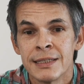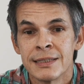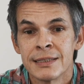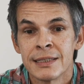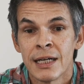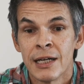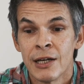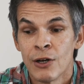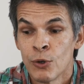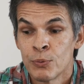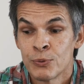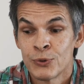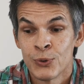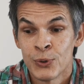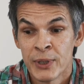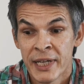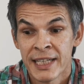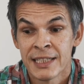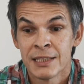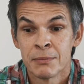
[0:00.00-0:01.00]
and I hope to
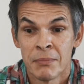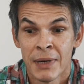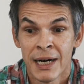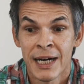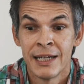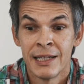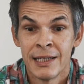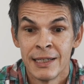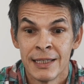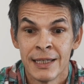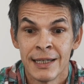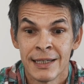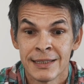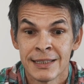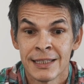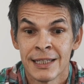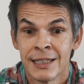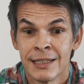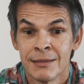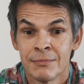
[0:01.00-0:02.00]
get my
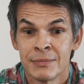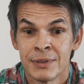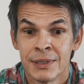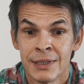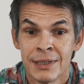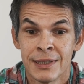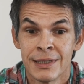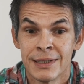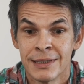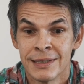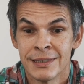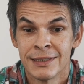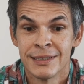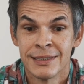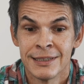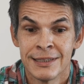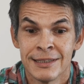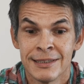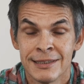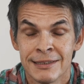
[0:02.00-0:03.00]

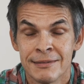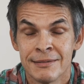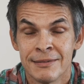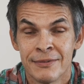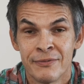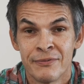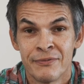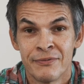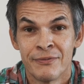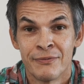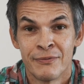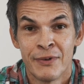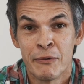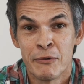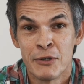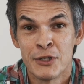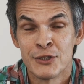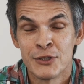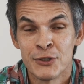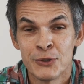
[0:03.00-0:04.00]
example
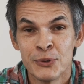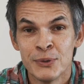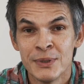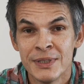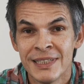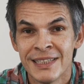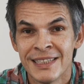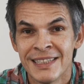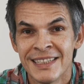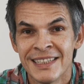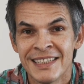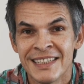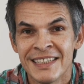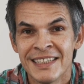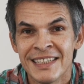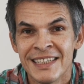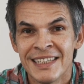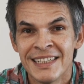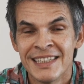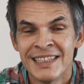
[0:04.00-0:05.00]
very soon.
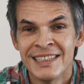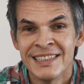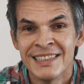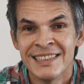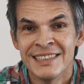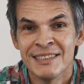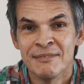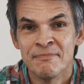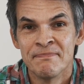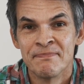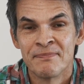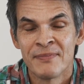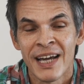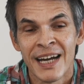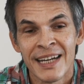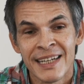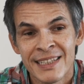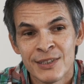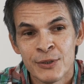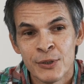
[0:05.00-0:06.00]

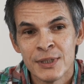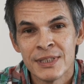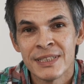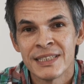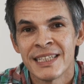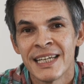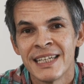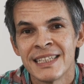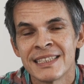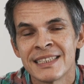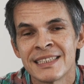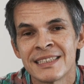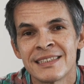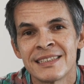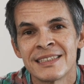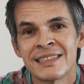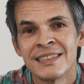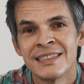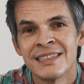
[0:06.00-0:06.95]
I couldn't test